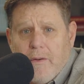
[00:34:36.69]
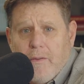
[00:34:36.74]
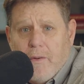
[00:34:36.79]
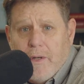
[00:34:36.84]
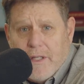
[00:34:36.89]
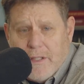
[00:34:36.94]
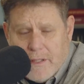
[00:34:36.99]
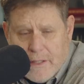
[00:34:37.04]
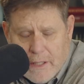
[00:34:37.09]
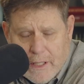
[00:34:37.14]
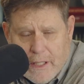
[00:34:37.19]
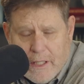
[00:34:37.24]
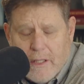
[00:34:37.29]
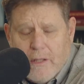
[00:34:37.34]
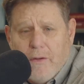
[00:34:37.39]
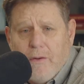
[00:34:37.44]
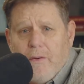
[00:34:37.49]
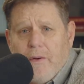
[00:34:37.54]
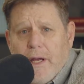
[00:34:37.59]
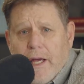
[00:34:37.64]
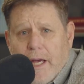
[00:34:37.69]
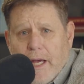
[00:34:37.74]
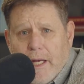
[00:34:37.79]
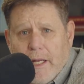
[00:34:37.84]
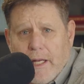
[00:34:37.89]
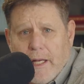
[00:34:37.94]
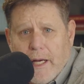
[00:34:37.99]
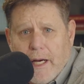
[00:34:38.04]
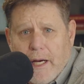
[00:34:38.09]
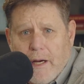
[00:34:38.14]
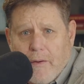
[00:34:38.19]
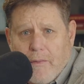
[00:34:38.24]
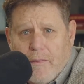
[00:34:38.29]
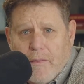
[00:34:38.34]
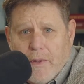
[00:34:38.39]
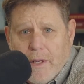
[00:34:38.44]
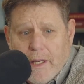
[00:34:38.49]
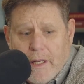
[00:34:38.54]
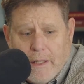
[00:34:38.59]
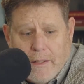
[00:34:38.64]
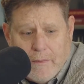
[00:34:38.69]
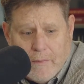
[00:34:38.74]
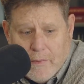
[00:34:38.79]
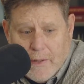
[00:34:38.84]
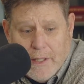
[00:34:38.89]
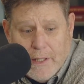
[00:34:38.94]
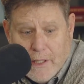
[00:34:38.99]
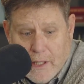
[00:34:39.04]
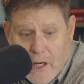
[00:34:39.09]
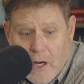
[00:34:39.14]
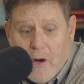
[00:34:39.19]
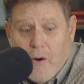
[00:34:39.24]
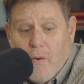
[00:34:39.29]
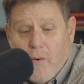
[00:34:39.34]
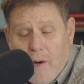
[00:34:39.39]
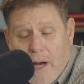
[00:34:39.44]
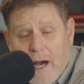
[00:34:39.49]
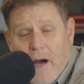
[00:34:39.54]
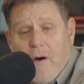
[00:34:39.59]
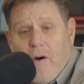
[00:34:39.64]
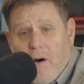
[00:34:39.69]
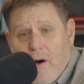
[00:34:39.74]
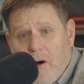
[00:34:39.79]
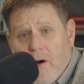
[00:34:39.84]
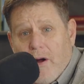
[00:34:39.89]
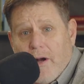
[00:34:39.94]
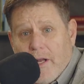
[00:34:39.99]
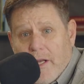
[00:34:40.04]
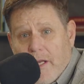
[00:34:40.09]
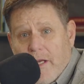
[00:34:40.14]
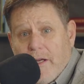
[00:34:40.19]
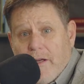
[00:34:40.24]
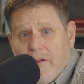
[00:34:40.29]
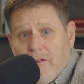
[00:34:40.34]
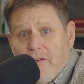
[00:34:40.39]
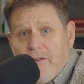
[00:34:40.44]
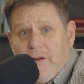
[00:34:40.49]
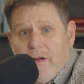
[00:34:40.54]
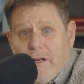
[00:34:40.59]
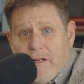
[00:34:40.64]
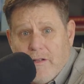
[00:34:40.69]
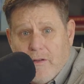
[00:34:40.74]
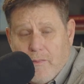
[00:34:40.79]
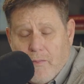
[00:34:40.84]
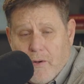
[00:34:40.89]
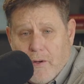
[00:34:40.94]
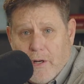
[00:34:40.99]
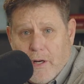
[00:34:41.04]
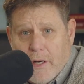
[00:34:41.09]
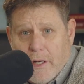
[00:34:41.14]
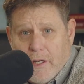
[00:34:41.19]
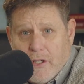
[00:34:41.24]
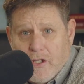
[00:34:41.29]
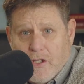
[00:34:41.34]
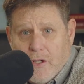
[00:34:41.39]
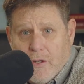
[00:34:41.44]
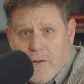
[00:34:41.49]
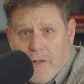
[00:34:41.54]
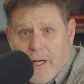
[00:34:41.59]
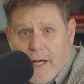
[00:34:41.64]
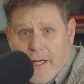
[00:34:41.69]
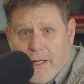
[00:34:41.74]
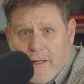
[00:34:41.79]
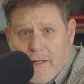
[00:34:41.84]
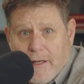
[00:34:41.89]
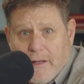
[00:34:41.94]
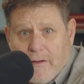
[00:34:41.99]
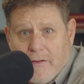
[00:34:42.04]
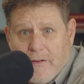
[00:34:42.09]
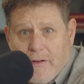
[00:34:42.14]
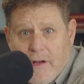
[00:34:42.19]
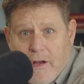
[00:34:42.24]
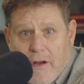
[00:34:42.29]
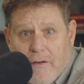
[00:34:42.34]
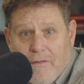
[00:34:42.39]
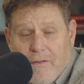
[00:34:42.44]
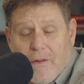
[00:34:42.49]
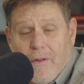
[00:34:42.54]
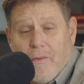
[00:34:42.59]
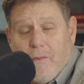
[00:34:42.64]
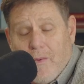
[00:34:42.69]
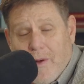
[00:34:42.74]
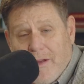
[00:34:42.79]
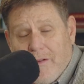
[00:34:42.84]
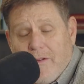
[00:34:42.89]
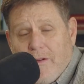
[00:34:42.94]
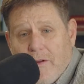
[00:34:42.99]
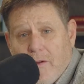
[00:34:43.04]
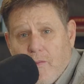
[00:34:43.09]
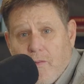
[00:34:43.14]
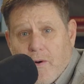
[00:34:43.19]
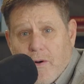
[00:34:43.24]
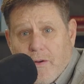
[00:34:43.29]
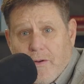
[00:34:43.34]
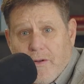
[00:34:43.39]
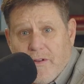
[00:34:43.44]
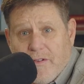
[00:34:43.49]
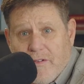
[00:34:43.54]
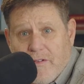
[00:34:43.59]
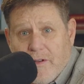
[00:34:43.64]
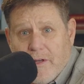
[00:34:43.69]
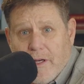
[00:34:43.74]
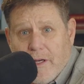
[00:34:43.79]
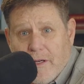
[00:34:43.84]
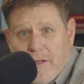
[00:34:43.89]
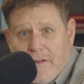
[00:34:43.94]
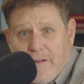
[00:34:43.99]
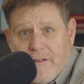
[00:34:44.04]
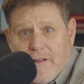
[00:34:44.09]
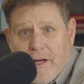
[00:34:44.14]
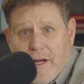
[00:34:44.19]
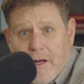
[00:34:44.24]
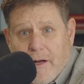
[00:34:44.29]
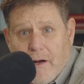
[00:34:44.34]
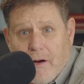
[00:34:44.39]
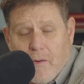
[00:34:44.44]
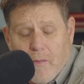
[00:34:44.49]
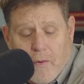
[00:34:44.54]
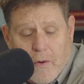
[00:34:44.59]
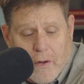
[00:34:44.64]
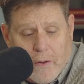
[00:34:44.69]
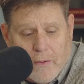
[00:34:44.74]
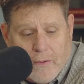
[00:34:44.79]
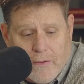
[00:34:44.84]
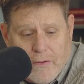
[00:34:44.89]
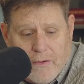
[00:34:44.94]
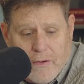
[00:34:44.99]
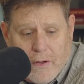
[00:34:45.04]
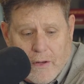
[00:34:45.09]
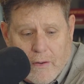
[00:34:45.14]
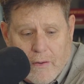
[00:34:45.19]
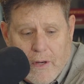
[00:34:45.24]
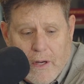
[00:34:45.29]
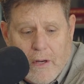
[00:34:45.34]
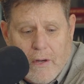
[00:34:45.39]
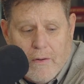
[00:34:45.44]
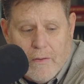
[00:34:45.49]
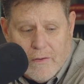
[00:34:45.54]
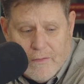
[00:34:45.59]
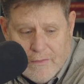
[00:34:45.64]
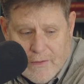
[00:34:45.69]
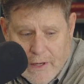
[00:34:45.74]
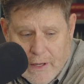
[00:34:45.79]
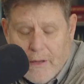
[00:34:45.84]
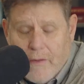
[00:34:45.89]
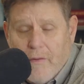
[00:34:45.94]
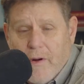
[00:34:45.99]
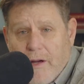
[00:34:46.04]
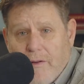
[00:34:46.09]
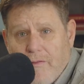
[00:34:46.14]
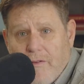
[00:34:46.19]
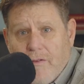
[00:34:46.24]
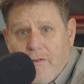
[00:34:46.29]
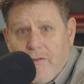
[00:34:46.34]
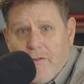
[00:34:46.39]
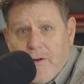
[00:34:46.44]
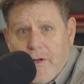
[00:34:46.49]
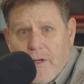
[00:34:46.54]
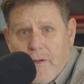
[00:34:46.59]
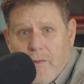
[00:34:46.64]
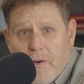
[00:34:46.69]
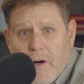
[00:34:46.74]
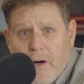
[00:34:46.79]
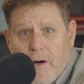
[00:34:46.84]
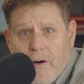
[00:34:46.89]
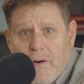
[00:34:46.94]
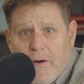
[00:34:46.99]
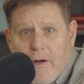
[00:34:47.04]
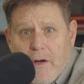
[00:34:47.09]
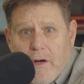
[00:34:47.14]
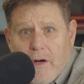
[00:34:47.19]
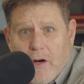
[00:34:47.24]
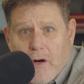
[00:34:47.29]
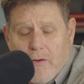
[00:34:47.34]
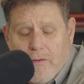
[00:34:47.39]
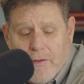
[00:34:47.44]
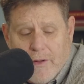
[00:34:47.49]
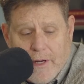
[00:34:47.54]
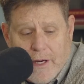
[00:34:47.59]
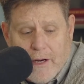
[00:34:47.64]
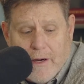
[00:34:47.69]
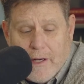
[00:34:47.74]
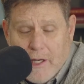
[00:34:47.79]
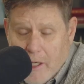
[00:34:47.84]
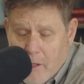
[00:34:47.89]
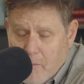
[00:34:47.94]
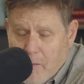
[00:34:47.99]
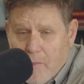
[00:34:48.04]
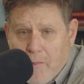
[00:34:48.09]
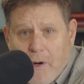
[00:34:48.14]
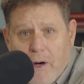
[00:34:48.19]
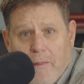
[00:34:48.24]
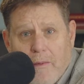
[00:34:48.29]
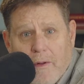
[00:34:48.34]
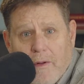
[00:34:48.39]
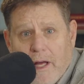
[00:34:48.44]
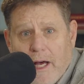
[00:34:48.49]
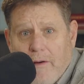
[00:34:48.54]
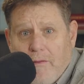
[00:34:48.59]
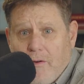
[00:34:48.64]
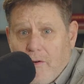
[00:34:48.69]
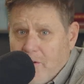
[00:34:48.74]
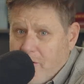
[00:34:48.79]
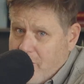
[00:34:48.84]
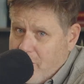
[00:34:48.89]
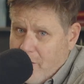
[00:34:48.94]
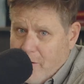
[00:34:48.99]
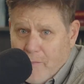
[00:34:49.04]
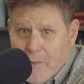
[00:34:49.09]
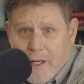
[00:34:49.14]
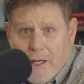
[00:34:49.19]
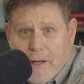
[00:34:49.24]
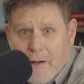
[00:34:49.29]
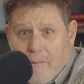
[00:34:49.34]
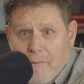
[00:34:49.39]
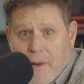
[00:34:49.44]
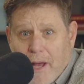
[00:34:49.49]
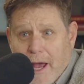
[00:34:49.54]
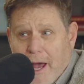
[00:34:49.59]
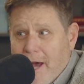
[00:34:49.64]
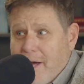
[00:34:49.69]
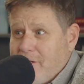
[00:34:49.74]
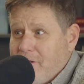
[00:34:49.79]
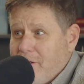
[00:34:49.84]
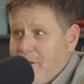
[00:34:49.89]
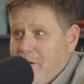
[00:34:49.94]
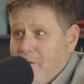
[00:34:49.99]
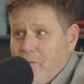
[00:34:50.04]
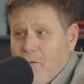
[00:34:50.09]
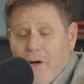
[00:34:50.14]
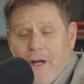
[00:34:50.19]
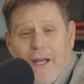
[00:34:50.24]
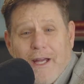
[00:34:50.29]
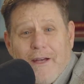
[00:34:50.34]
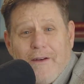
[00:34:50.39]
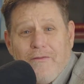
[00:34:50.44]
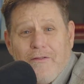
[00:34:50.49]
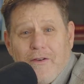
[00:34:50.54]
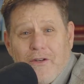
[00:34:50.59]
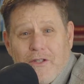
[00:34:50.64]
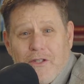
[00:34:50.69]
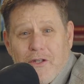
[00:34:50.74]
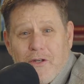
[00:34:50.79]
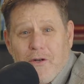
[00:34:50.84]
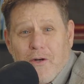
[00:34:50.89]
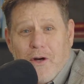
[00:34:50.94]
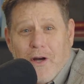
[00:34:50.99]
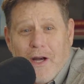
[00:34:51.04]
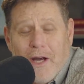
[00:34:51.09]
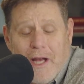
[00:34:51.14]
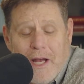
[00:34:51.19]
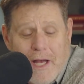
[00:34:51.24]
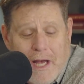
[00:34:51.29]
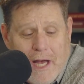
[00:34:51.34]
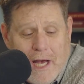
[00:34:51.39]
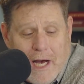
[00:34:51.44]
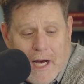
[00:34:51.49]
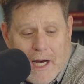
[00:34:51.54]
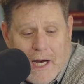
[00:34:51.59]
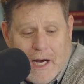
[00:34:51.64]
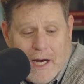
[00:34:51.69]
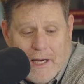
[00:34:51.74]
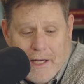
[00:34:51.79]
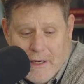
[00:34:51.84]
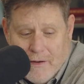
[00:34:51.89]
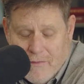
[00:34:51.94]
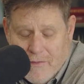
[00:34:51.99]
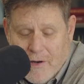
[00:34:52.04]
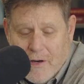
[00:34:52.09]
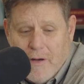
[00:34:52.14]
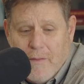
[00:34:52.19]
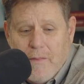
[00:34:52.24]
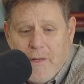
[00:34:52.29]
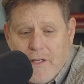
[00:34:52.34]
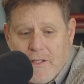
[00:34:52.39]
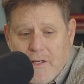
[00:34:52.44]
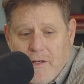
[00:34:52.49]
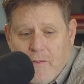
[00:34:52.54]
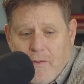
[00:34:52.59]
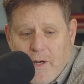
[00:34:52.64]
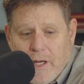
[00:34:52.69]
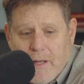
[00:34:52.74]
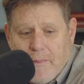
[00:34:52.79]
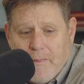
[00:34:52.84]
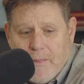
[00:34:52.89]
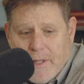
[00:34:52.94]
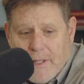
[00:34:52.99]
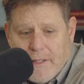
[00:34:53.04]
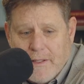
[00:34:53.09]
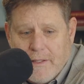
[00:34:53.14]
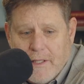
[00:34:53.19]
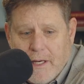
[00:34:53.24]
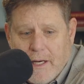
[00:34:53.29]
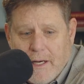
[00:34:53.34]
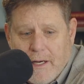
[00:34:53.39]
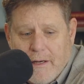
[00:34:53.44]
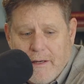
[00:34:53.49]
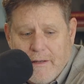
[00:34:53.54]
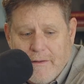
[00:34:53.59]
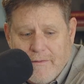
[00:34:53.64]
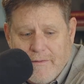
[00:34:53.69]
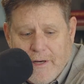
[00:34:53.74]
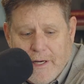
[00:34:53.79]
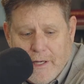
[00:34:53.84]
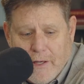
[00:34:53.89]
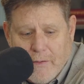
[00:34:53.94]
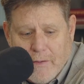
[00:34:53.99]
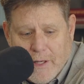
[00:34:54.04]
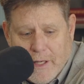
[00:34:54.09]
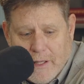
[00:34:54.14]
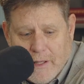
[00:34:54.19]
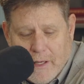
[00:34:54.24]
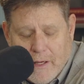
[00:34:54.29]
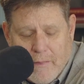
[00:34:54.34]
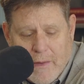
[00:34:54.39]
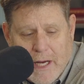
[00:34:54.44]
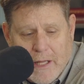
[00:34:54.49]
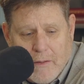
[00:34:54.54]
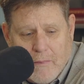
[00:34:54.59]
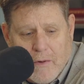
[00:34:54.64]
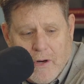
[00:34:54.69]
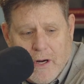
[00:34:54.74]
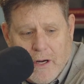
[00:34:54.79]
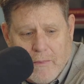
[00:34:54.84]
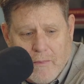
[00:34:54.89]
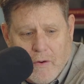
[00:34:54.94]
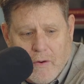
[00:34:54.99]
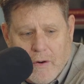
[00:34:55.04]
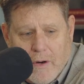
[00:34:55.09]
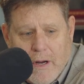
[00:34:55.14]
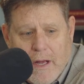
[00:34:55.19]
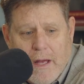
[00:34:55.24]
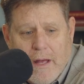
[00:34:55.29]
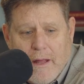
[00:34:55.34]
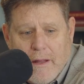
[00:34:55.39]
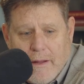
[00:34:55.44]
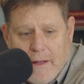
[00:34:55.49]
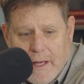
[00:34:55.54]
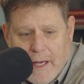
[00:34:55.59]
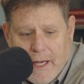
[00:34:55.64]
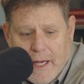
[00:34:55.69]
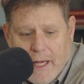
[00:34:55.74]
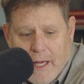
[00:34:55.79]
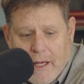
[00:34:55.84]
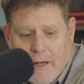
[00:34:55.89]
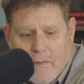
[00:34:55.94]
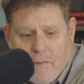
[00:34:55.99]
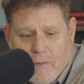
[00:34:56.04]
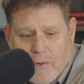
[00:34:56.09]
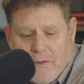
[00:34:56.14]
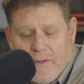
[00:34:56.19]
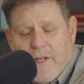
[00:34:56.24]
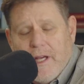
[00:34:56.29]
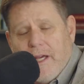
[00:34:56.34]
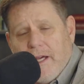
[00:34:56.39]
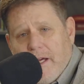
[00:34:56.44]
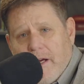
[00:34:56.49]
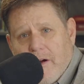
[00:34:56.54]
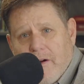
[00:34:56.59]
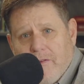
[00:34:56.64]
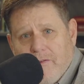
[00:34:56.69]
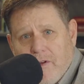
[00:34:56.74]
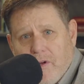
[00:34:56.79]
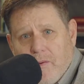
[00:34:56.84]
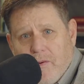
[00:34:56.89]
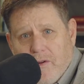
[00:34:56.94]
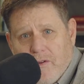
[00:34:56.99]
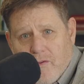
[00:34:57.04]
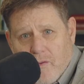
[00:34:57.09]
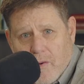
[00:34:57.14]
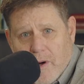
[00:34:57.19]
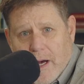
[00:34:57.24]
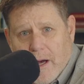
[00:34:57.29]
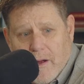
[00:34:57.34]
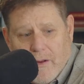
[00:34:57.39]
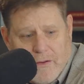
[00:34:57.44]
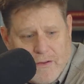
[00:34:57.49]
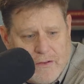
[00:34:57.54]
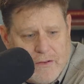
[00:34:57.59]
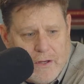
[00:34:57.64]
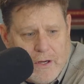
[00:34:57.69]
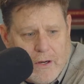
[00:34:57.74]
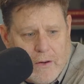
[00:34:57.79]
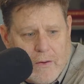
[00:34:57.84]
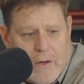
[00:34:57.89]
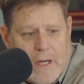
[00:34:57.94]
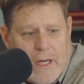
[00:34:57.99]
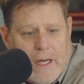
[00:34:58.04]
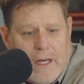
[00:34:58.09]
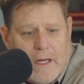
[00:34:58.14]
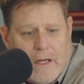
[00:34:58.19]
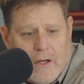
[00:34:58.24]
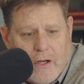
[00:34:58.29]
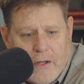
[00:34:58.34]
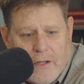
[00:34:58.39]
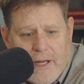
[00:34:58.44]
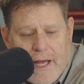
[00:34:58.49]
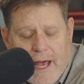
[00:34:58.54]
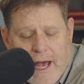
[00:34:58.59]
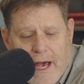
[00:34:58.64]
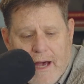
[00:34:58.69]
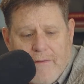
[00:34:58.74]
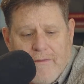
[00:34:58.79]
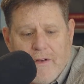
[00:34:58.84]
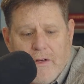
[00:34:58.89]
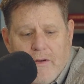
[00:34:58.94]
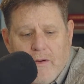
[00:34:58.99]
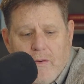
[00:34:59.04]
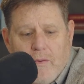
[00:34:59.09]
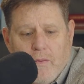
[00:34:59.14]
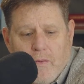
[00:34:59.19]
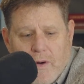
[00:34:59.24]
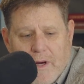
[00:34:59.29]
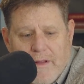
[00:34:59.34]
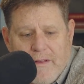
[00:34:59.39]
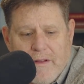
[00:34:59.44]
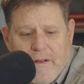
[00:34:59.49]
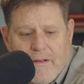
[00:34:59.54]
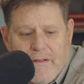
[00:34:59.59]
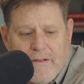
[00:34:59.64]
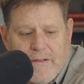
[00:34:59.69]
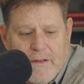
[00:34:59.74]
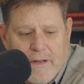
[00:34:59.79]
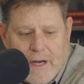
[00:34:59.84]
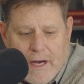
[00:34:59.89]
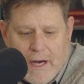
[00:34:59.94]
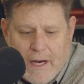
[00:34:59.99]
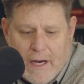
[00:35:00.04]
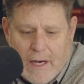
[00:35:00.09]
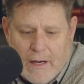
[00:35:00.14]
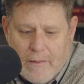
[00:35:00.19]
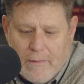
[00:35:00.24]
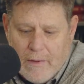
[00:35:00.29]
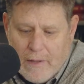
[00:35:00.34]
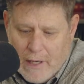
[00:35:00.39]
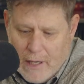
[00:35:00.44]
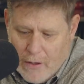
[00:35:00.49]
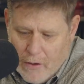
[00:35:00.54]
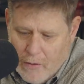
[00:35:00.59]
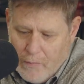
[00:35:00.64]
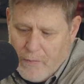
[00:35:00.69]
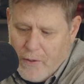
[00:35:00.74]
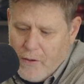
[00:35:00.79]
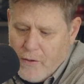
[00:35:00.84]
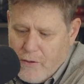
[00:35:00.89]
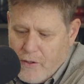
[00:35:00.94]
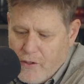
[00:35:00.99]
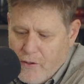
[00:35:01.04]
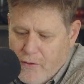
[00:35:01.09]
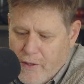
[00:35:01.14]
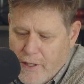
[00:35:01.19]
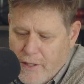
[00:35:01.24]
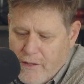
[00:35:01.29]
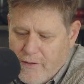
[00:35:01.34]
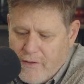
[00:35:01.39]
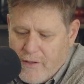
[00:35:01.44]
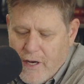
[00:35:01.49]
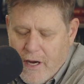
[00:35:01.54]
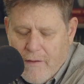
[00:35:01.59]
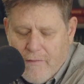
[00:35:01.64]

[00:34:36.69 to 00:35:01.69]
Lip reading: We see you, and we know how hard it is to put on a show like this for the rest of the world to see inside our world. So we're very grateful for you all over there. Keep your bubble level. It's going to be a passionate week for sure, and a very busy week. But if I know anything about the Broadmoor, they will take care of you as well. So good to have you with us. I hope you're enjoying this